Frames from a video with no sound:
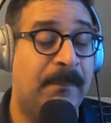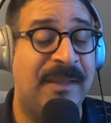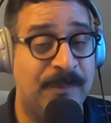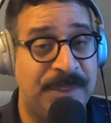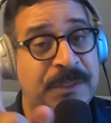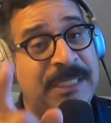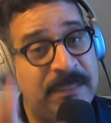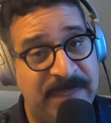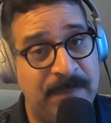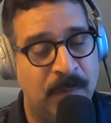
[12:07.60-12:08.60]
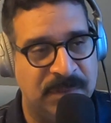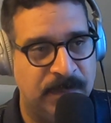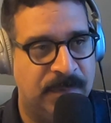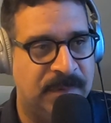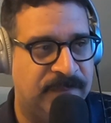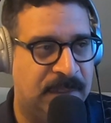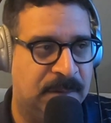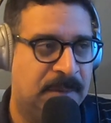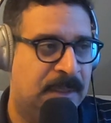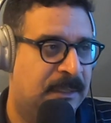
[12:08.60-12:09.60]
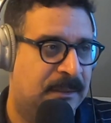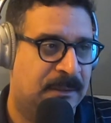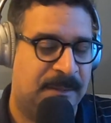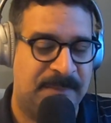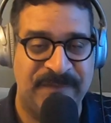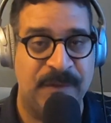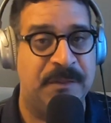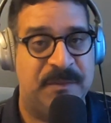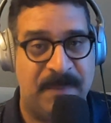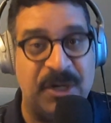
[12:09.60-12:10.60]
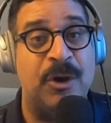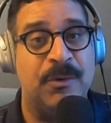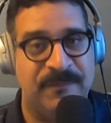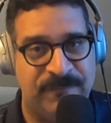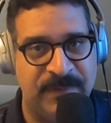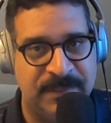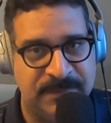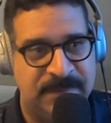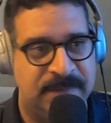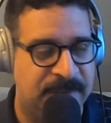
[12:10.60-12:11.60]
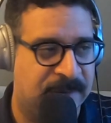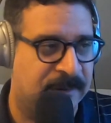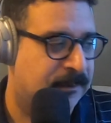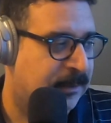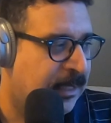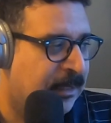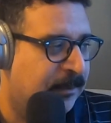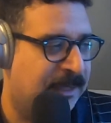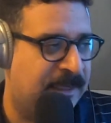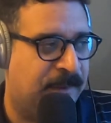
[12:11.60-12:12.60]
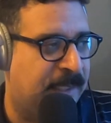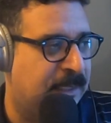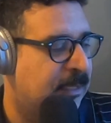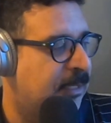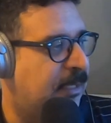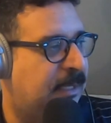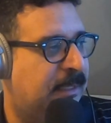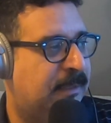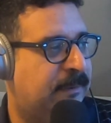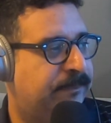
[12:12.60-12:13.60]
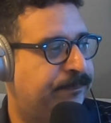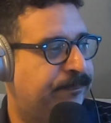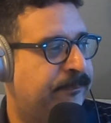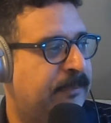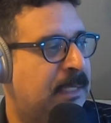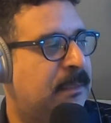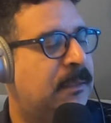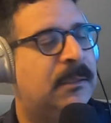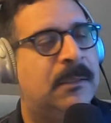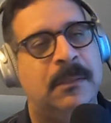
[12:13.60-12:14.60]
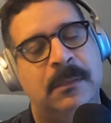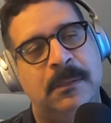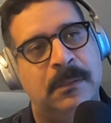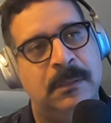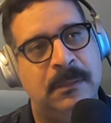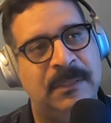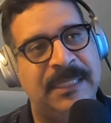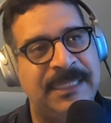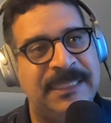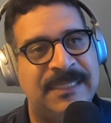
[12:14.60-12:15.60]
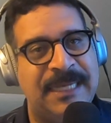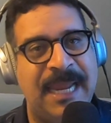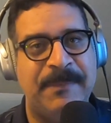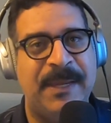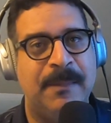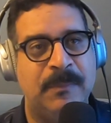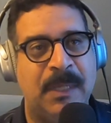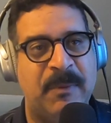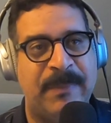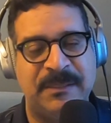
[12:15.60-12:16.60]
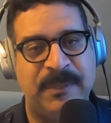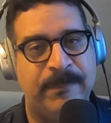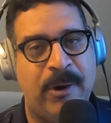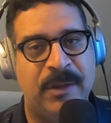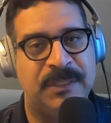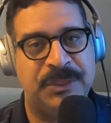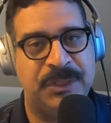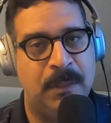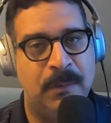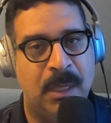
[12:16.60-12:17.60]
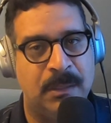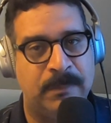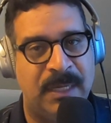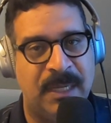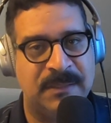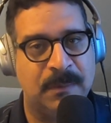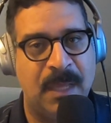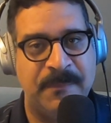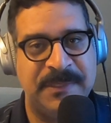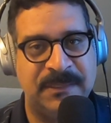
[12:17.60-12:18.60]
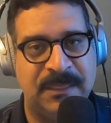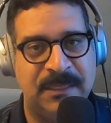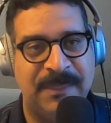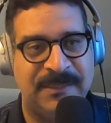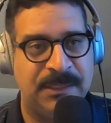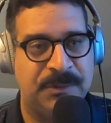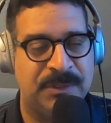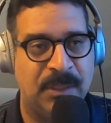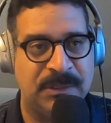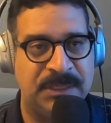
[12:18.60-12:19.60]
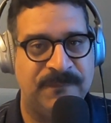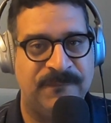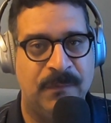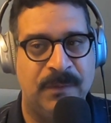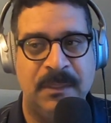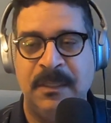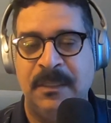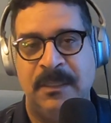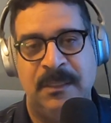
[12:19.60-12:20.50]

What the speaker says: by the way, you need to be more supportive, I'm even talking to my current friends, But anyway, then he said, hey, man, I'm about to be a part of this show called the Payaso Comedy Slam. I think you should audition for it.